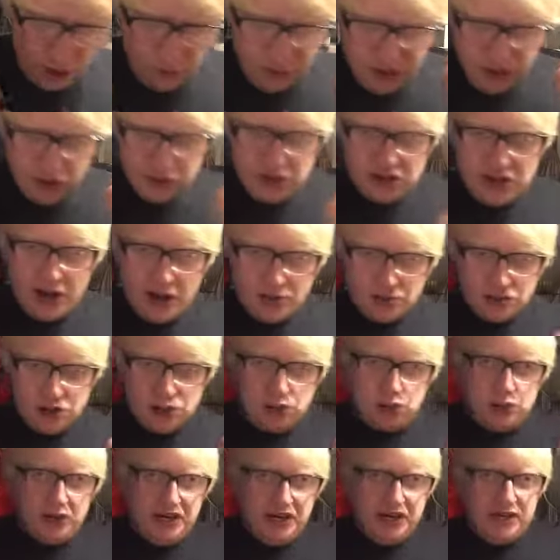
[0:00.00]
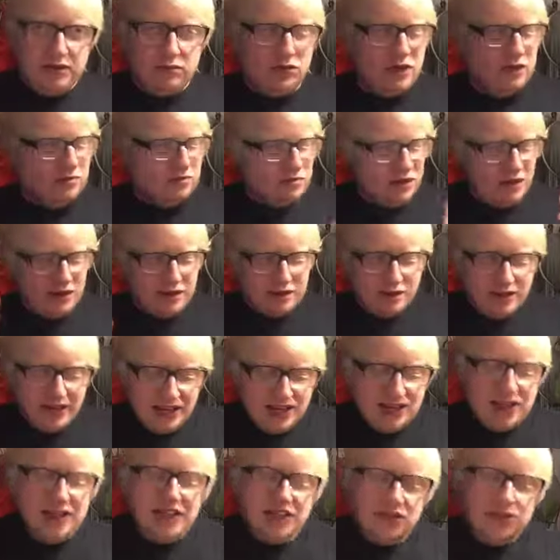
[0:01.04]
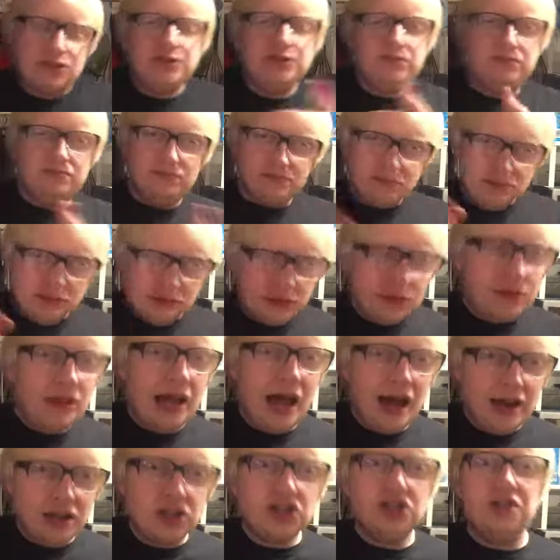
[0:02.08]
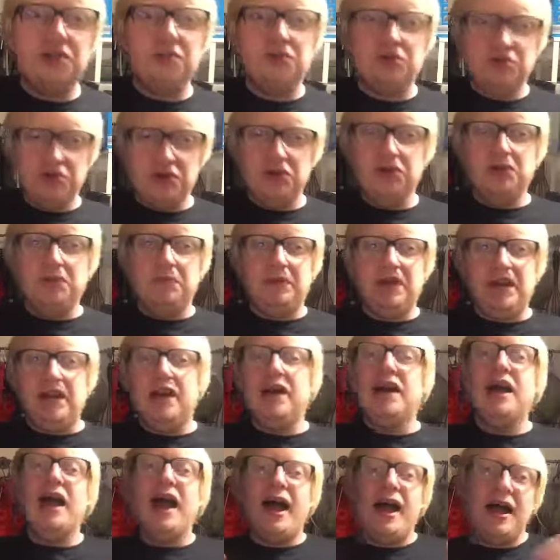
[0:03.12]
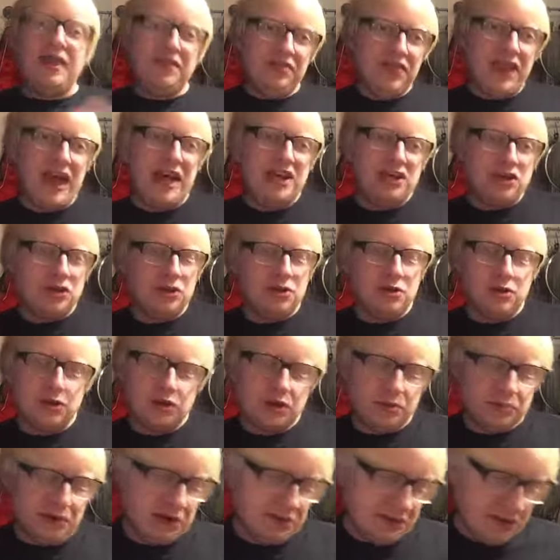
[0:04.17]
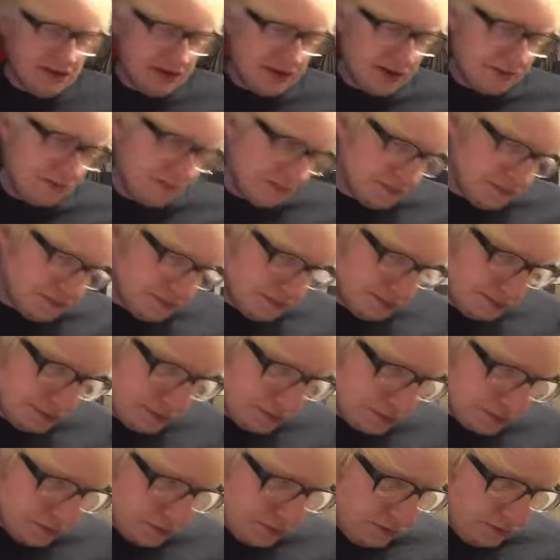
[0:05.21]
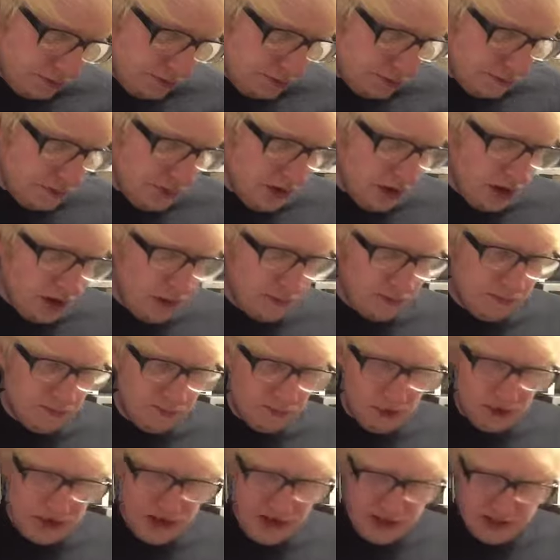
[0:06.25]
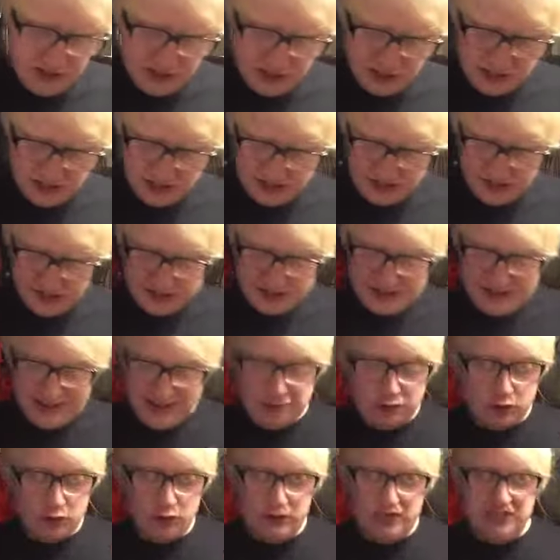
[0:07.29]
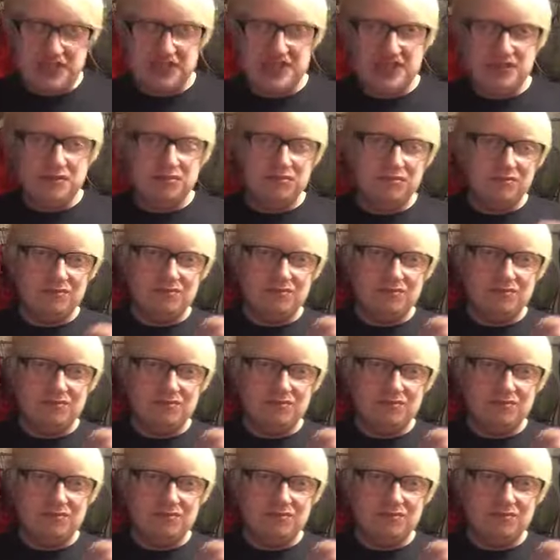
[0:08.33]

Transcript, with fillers: because I was drinking, well, let's actually review the beer and then talk about that. But yeah, like I said, I have already